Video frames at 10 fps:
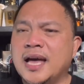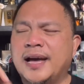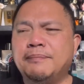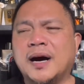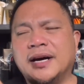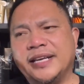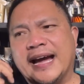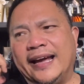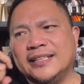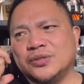and but the
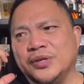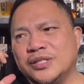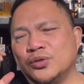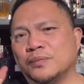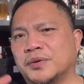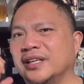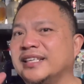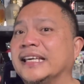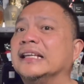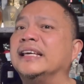Aisu is super
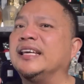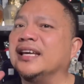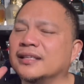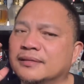killing it,